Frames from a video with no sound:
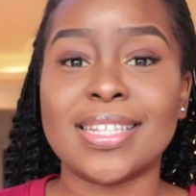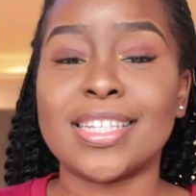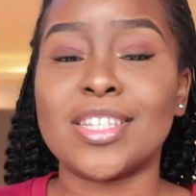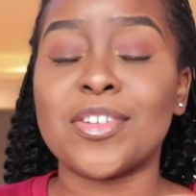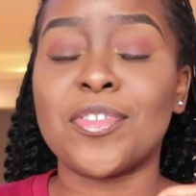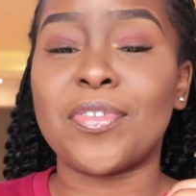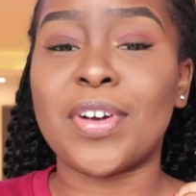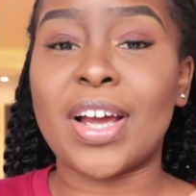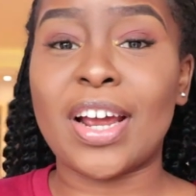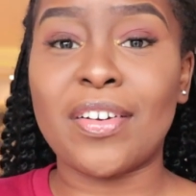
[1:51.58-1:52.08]

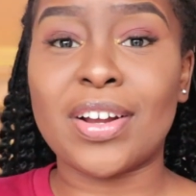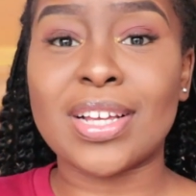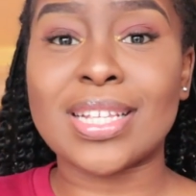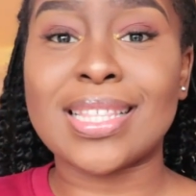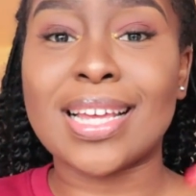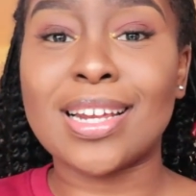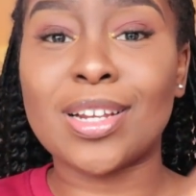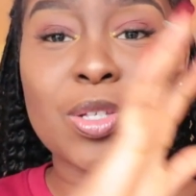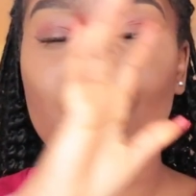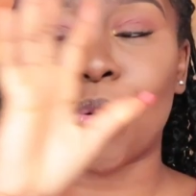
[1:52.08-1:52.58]
There's a virus
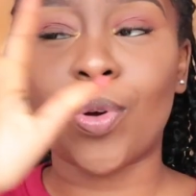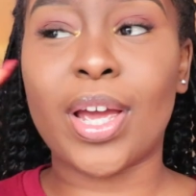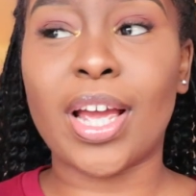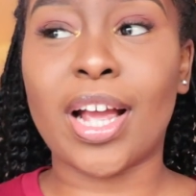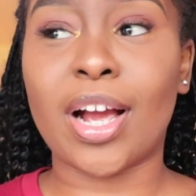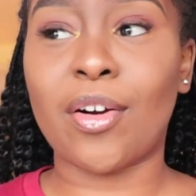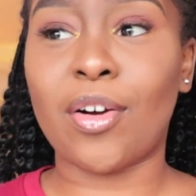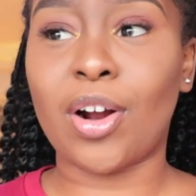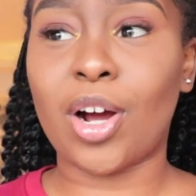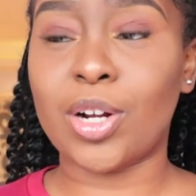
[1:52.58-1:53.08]
that is
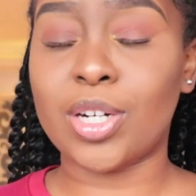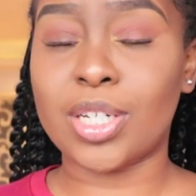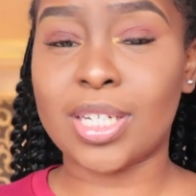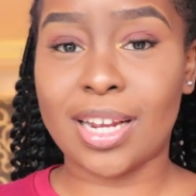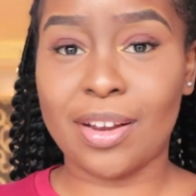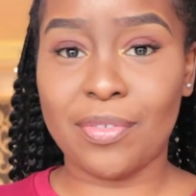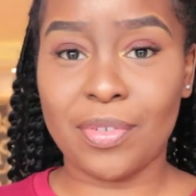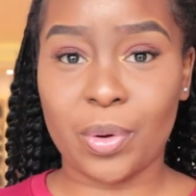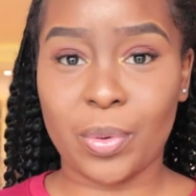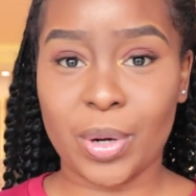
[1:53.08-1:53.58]
going
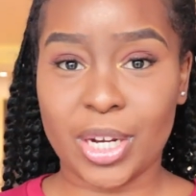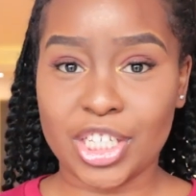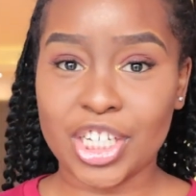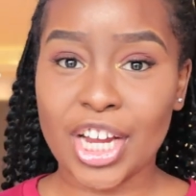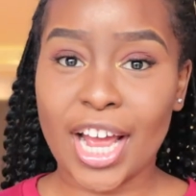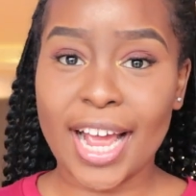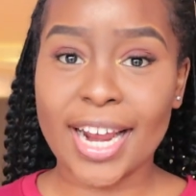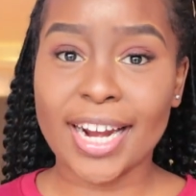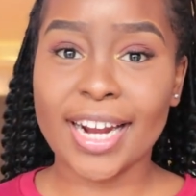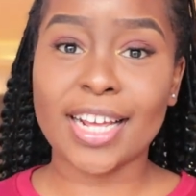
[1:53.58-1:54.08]
around everywhere.
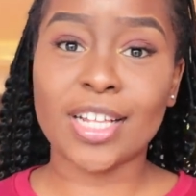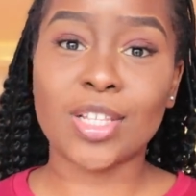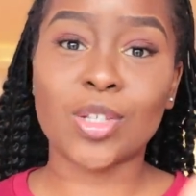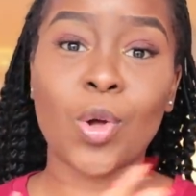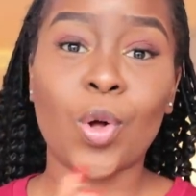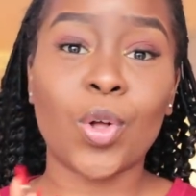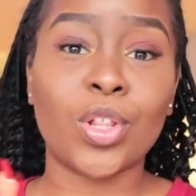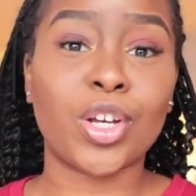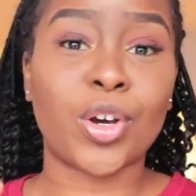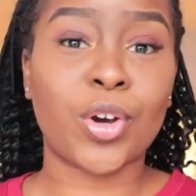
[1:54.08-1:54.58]
China, it's
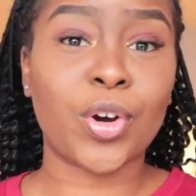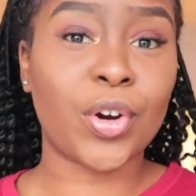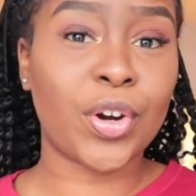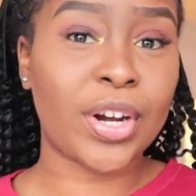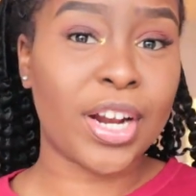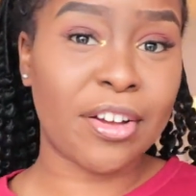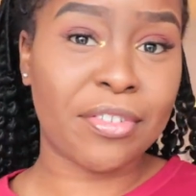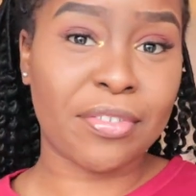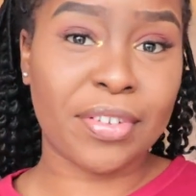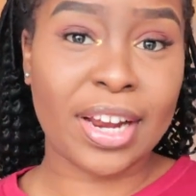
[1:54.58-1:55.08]
called the
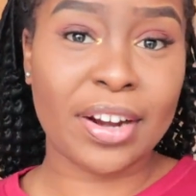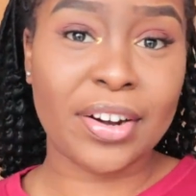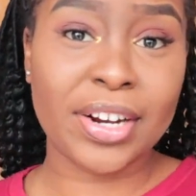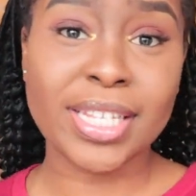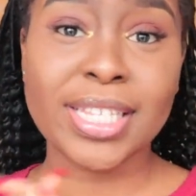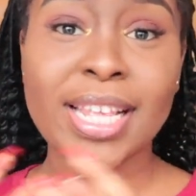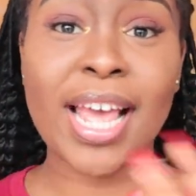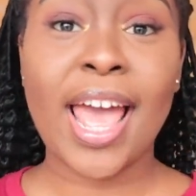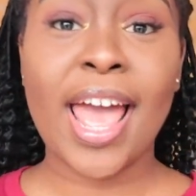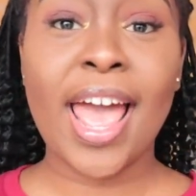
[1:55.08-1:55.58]

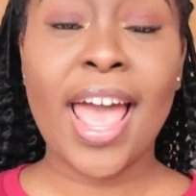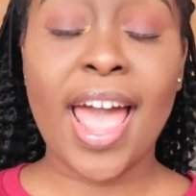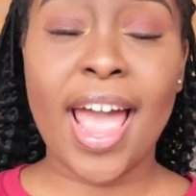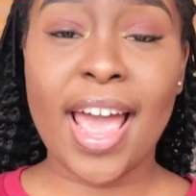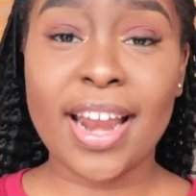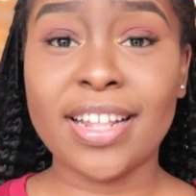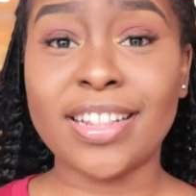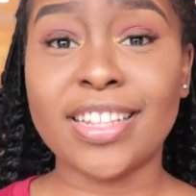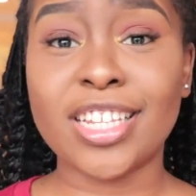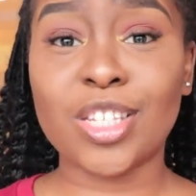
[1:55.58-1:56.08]
coronavirus,
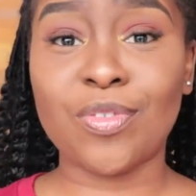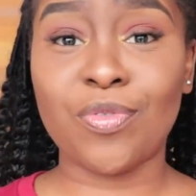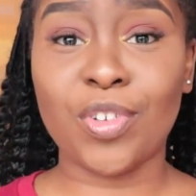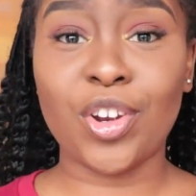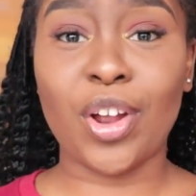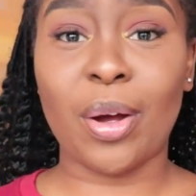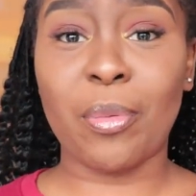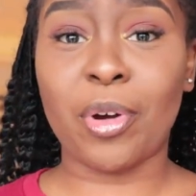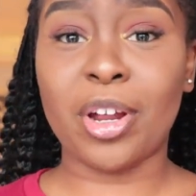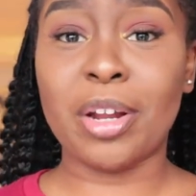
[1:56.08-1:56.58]
and in this
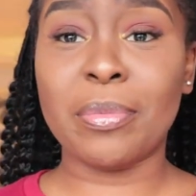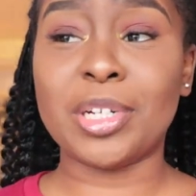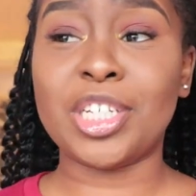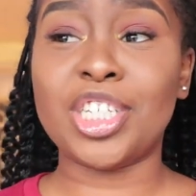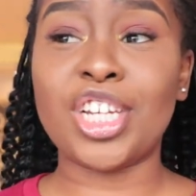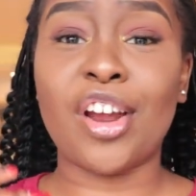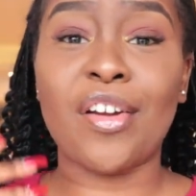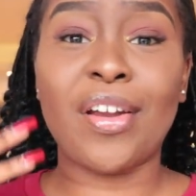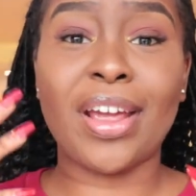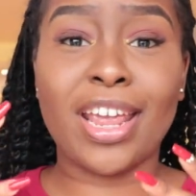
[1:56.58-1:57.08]
video I'm going to be
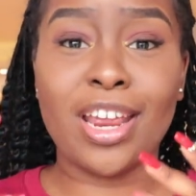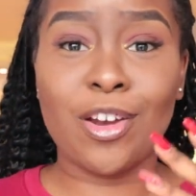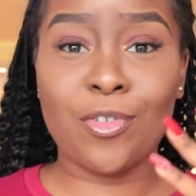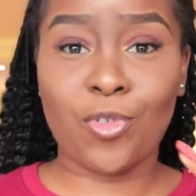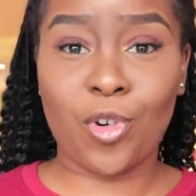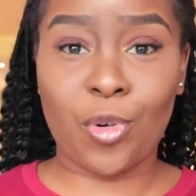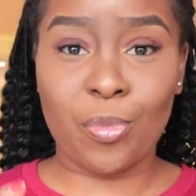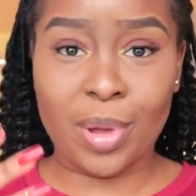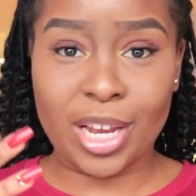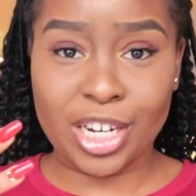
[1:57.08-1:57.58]
sharing
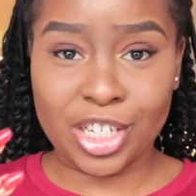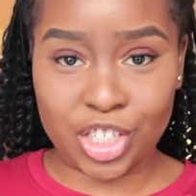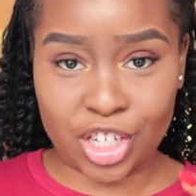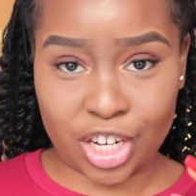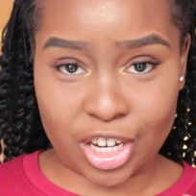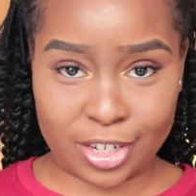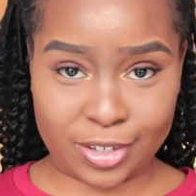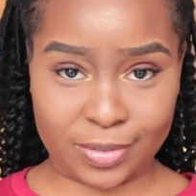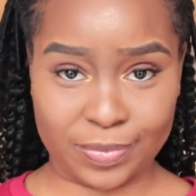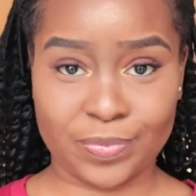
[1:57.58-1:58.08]

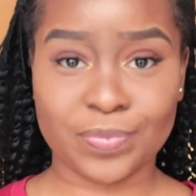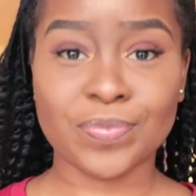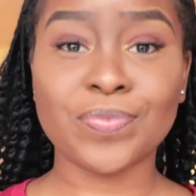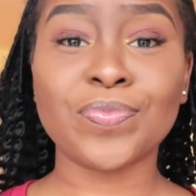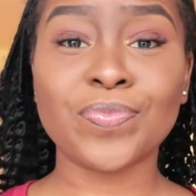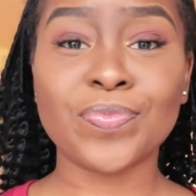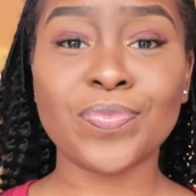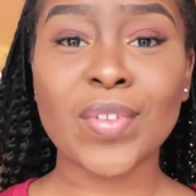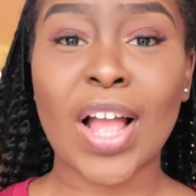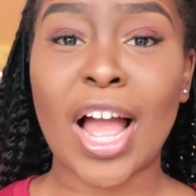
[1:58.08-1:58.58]
information.
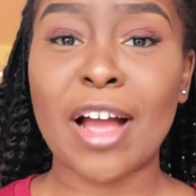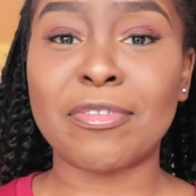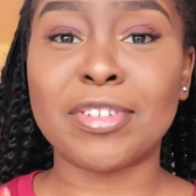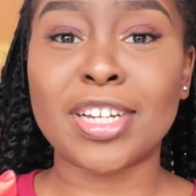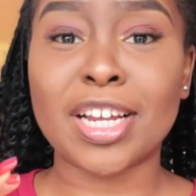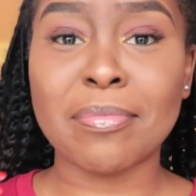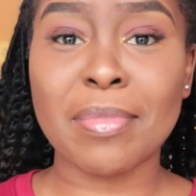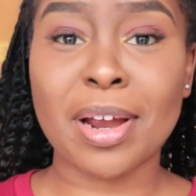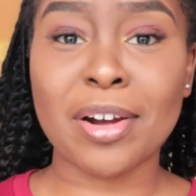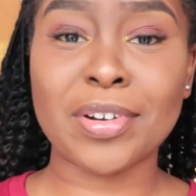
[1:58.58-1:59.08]
Hmm? I've
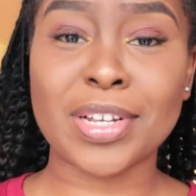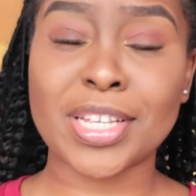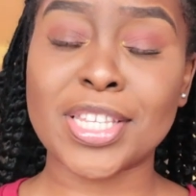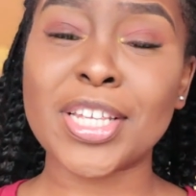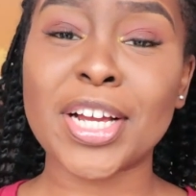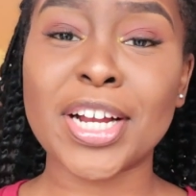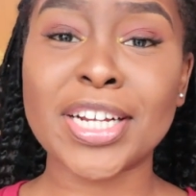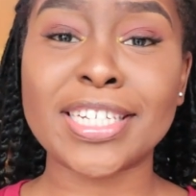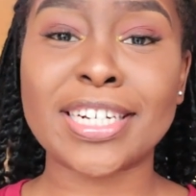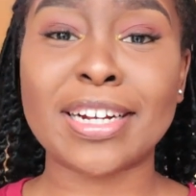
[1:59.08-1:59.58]
done my
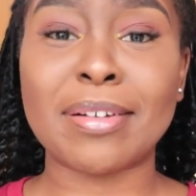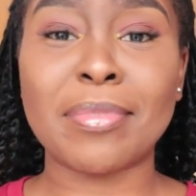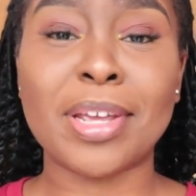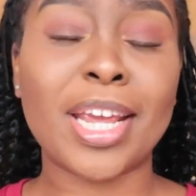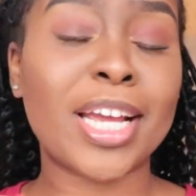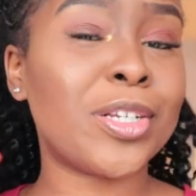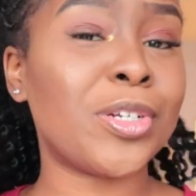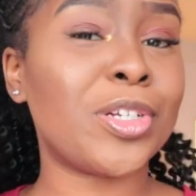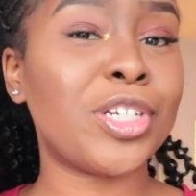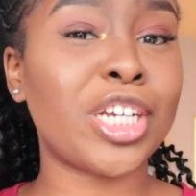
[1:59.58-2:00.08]
research and I'm
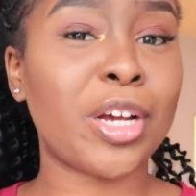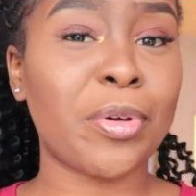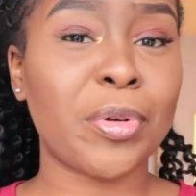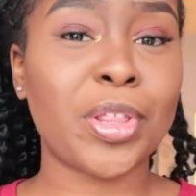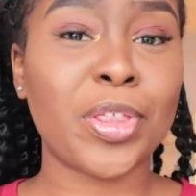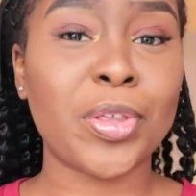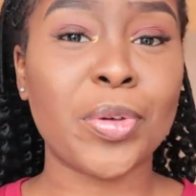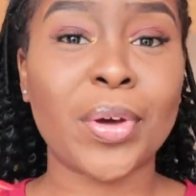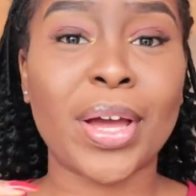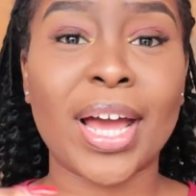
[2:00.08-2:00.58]
here to share
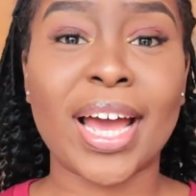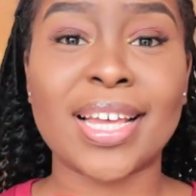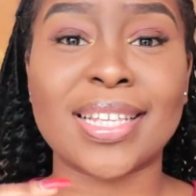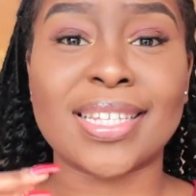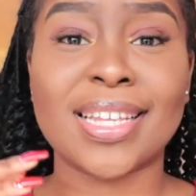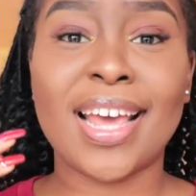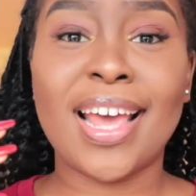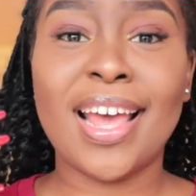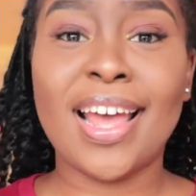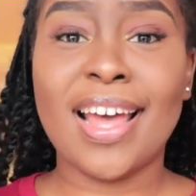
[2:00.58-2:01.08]
with you
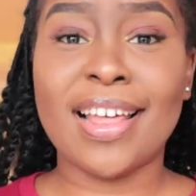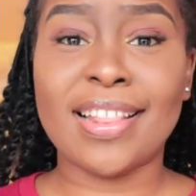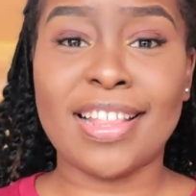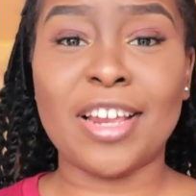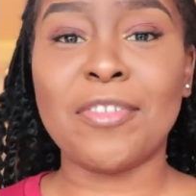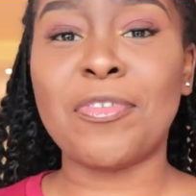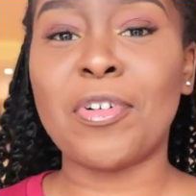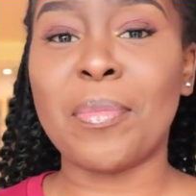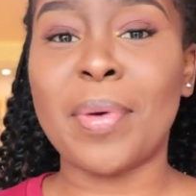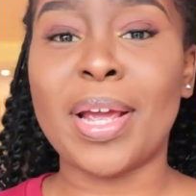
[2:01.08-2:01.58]
guys
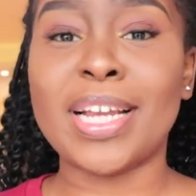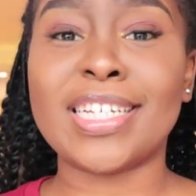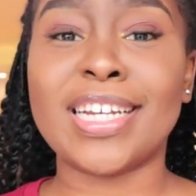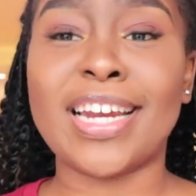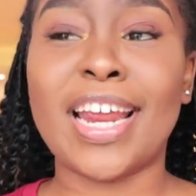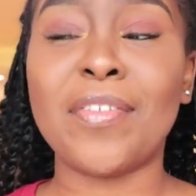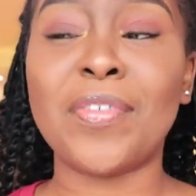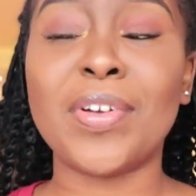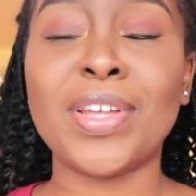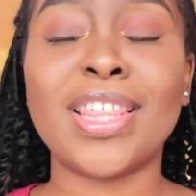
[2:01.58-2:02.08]
the
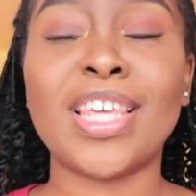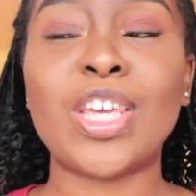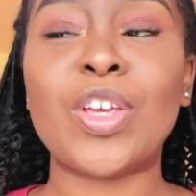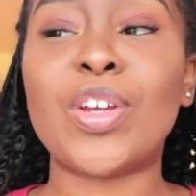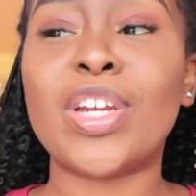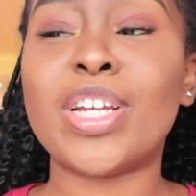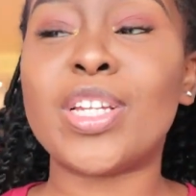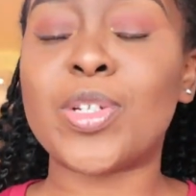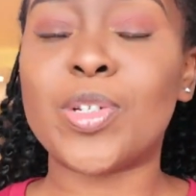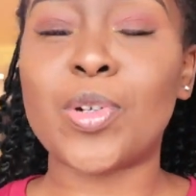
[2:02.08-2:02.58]
information, everything
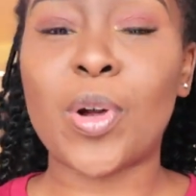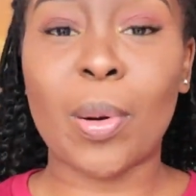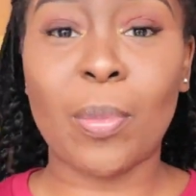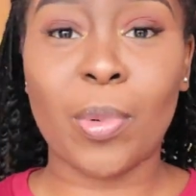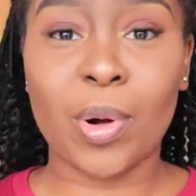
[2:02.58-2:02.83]
you need to know